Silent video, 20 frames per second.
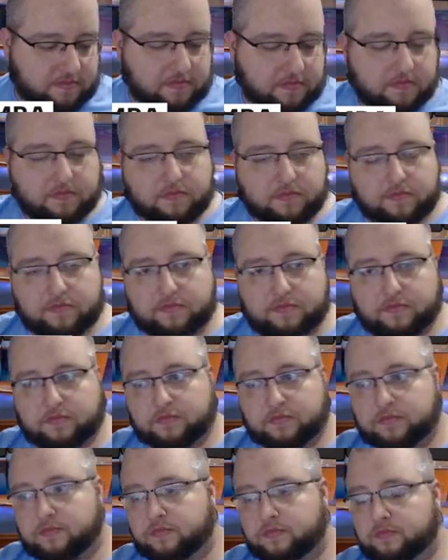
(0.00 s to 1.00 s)

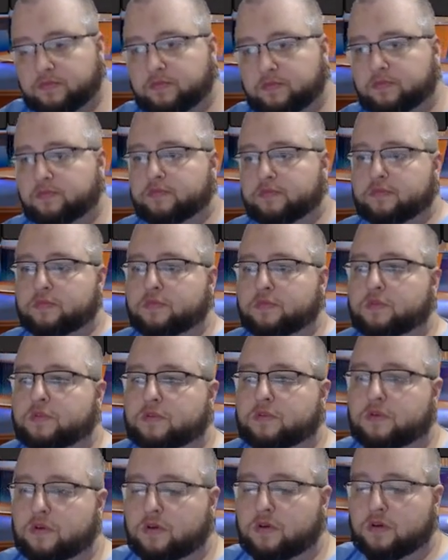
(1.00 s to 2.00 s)

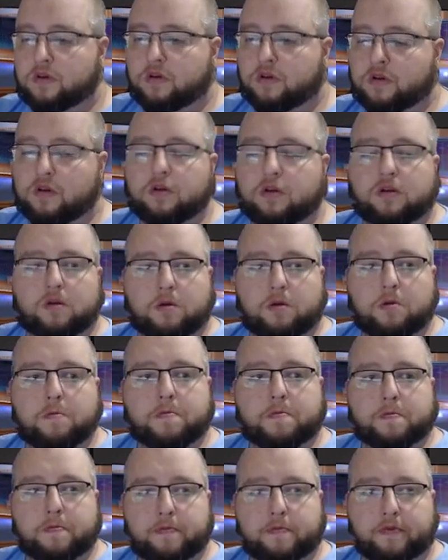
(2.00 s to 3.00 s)

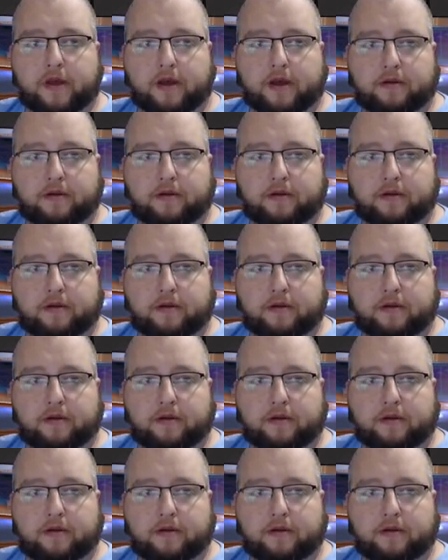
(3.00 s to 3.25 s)
No words are spoken by the person on screen.